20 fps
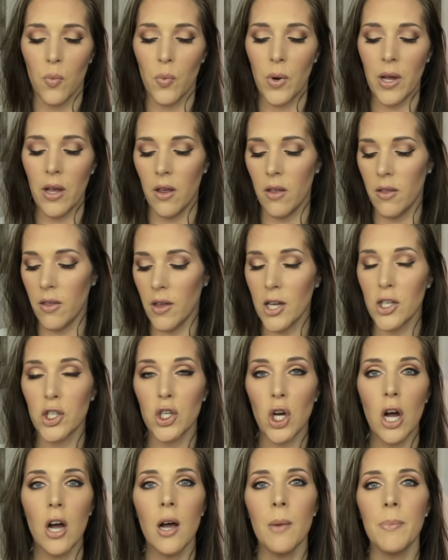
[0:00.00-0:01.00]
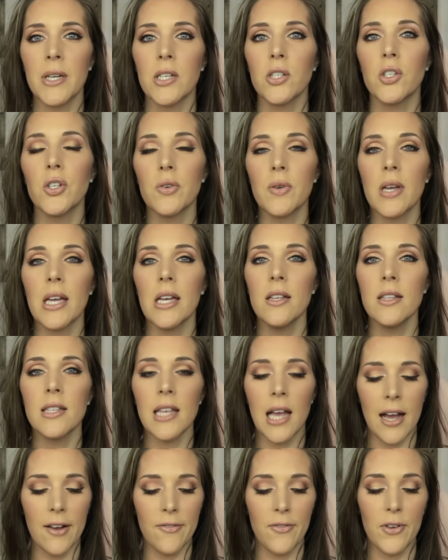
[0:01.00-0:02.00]
with a job and two kids,
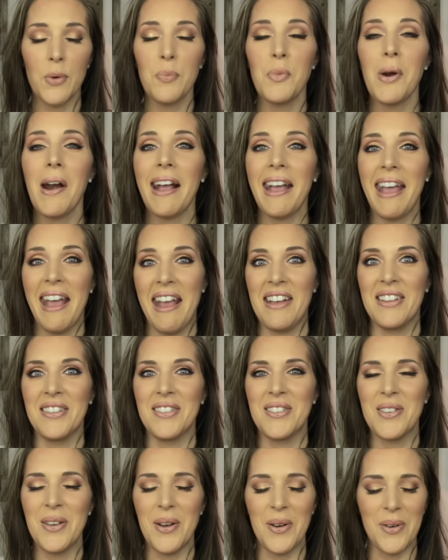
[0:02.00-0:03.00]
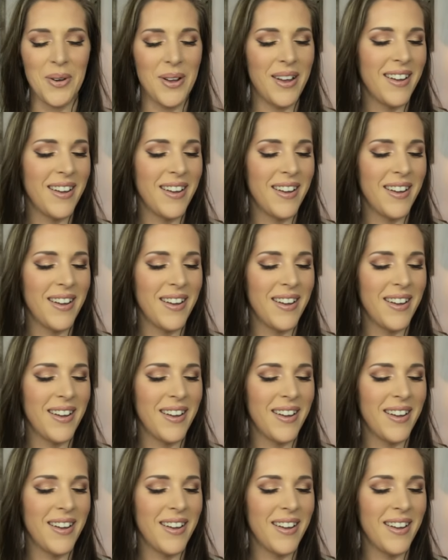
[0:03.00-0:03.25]
I film when I can, so...